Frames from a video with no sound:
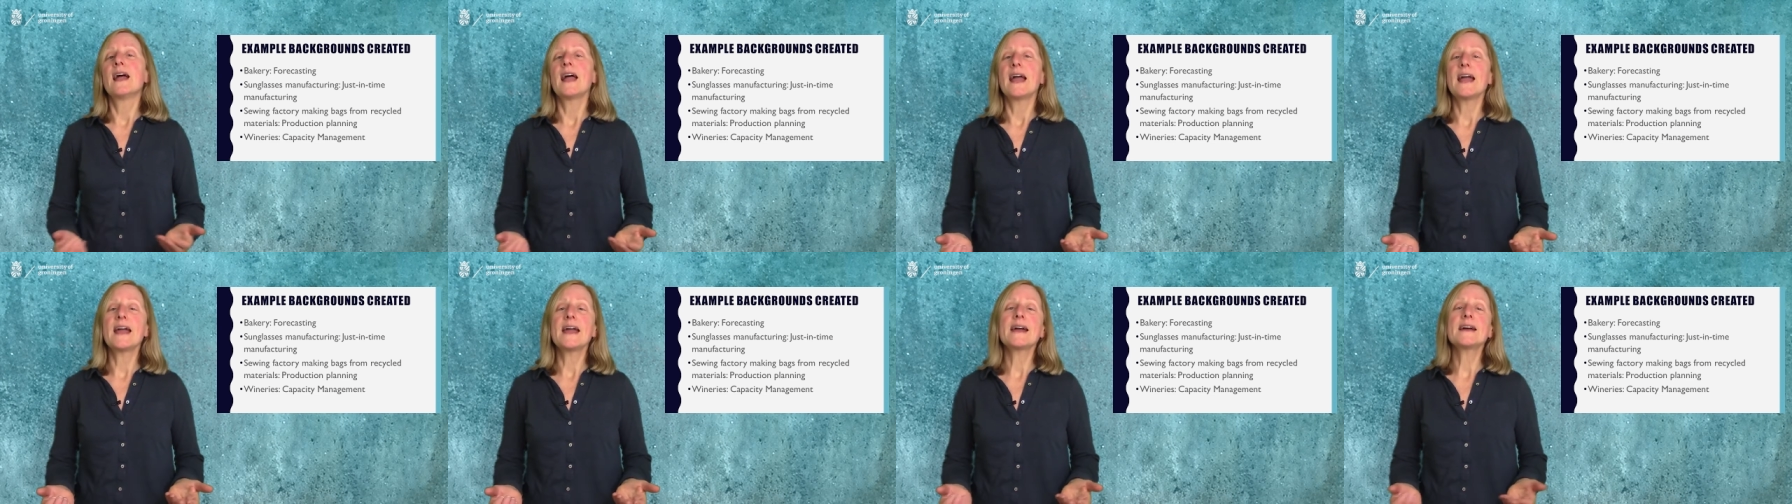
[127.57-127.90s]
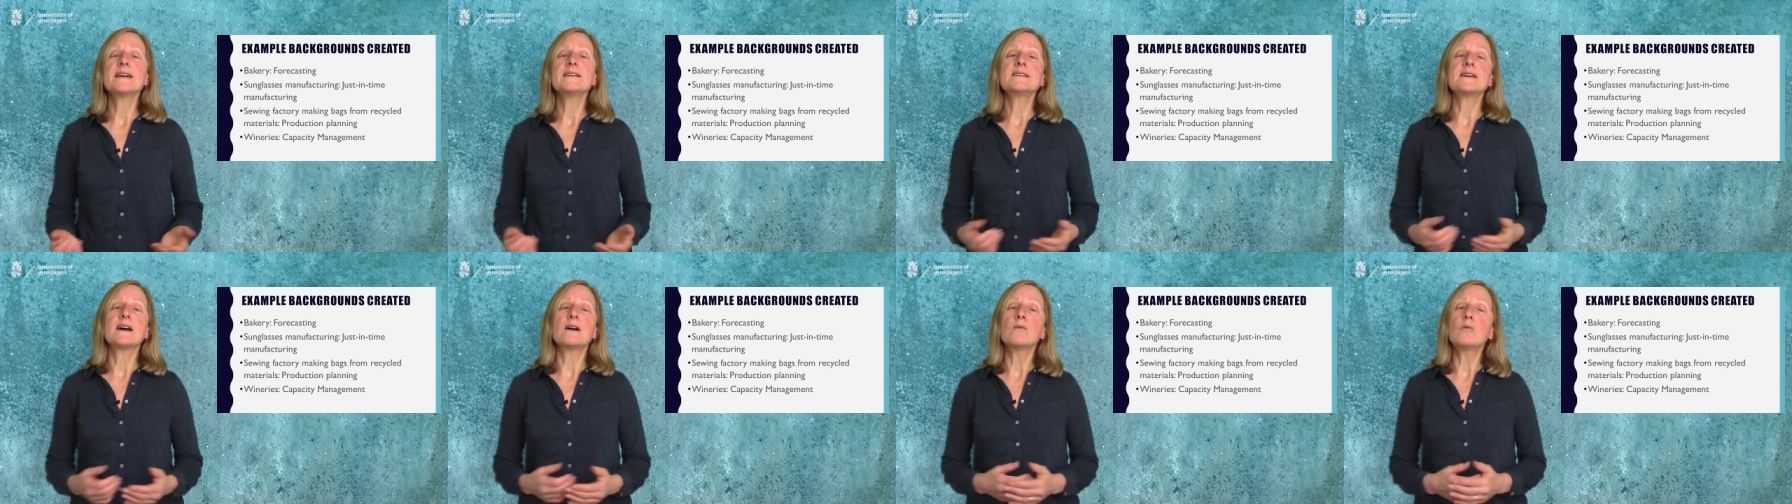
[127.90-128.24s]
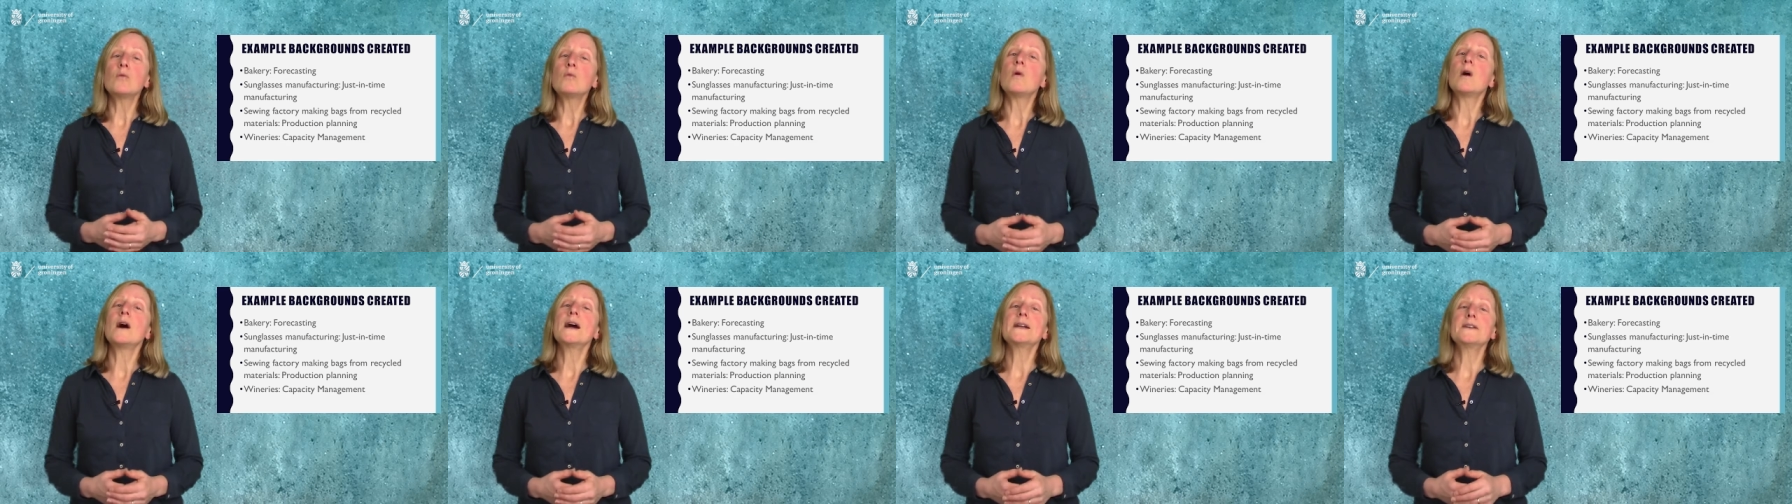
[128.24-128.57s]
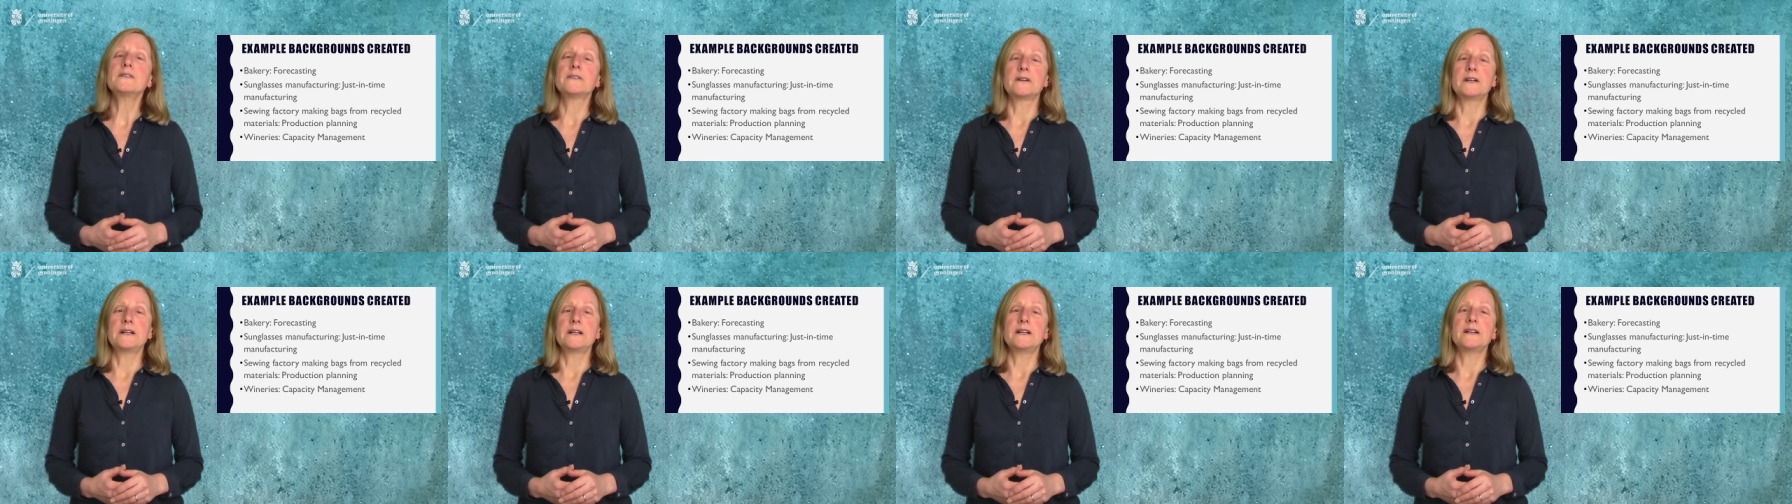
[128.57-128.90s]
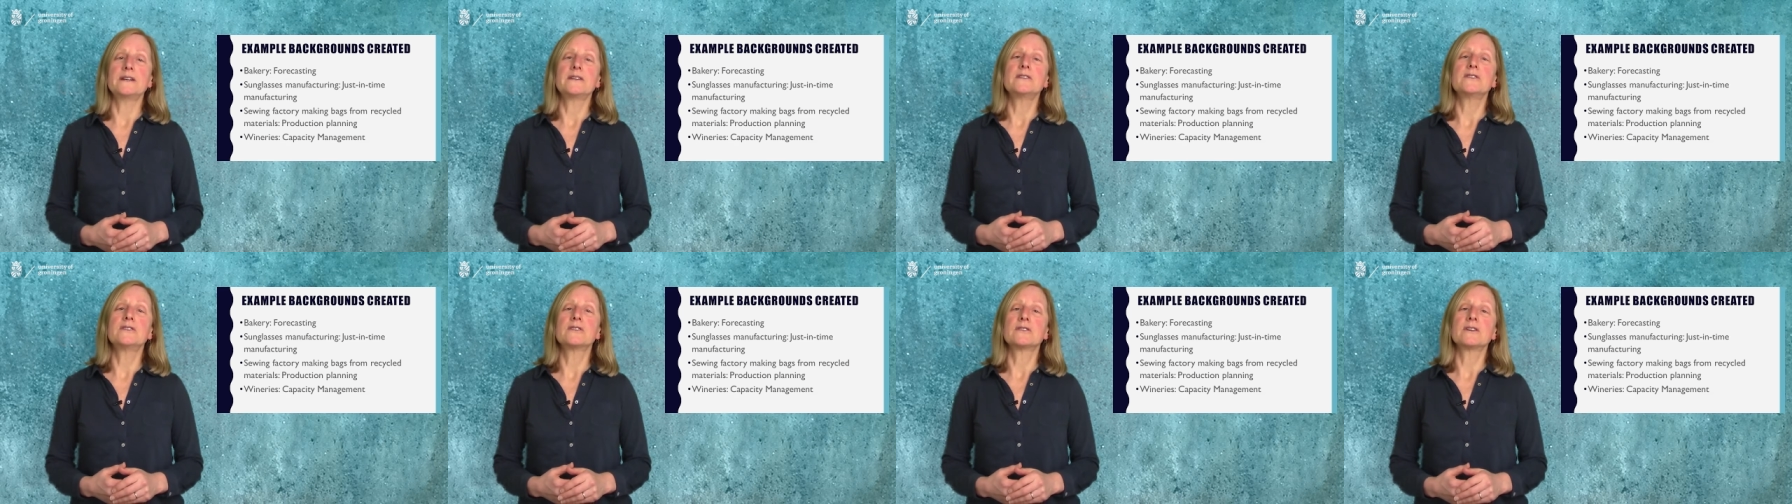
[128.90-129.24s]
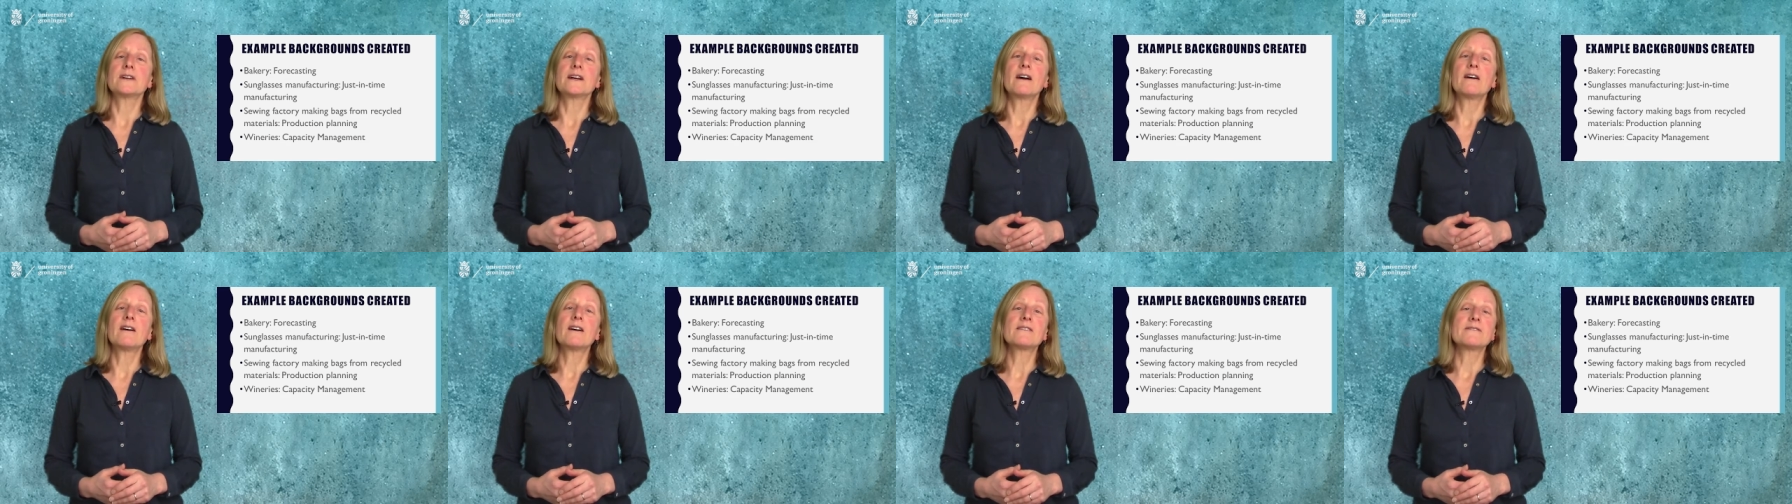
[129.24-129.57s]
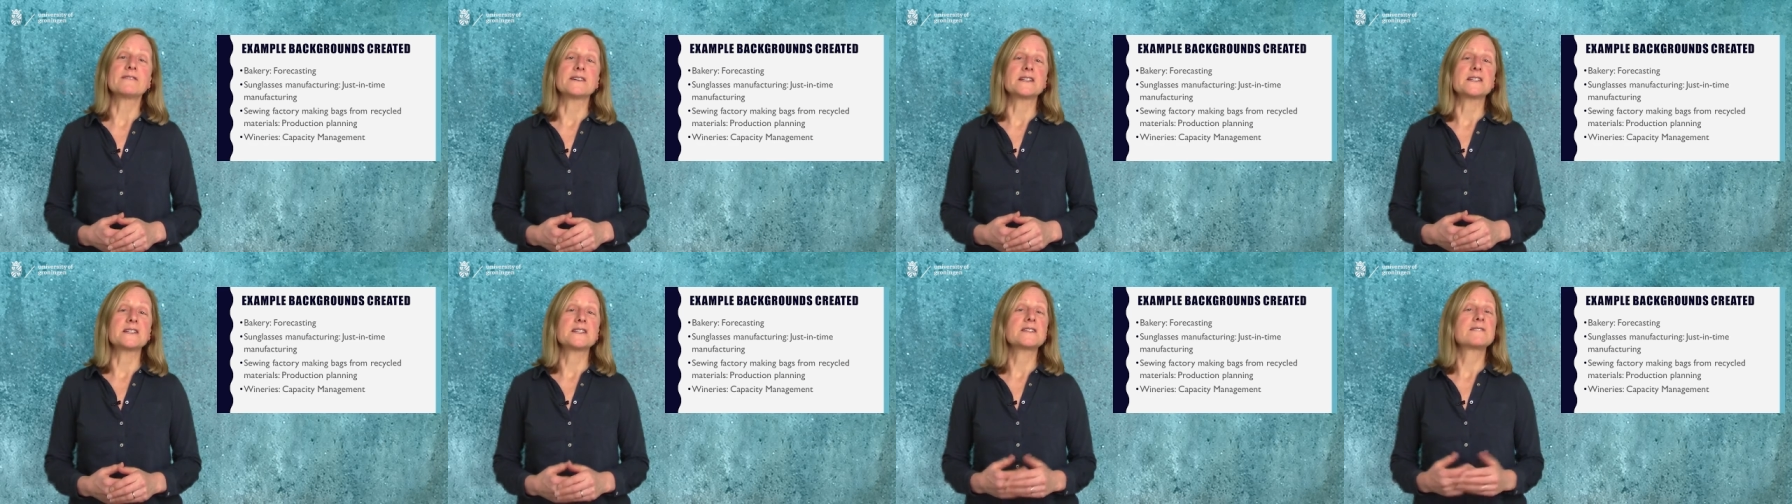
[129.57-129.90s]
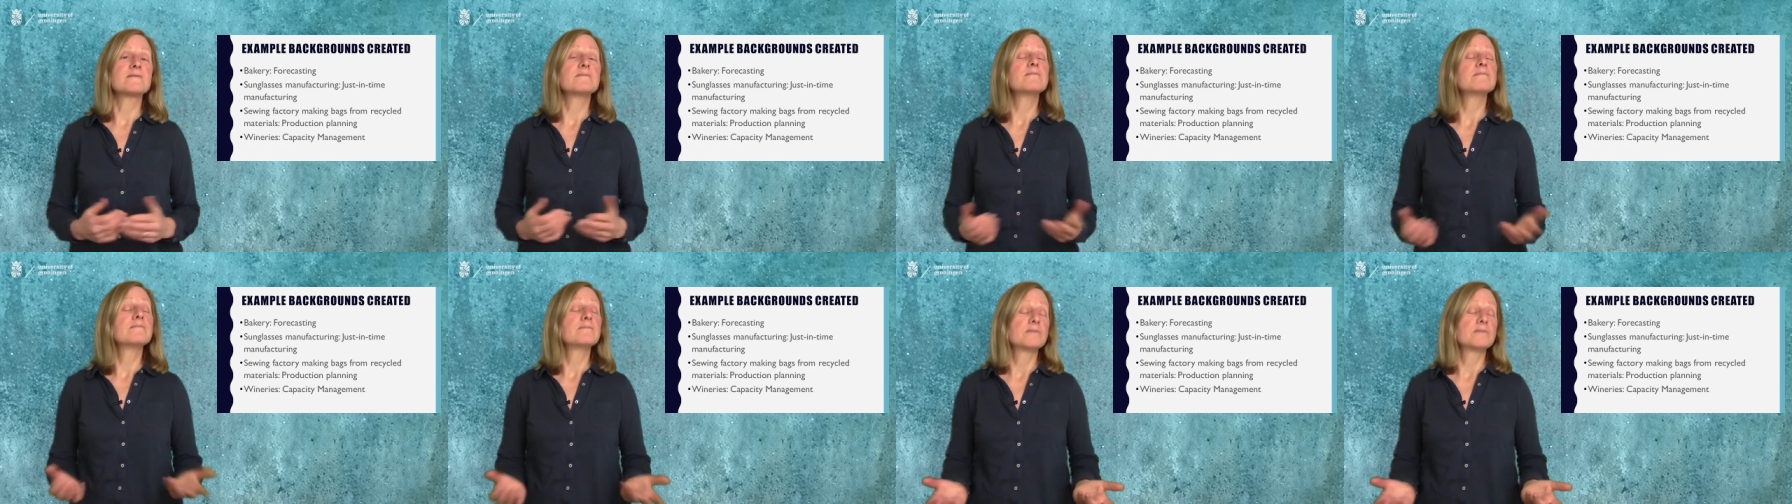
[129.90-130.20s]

And a winery during harvest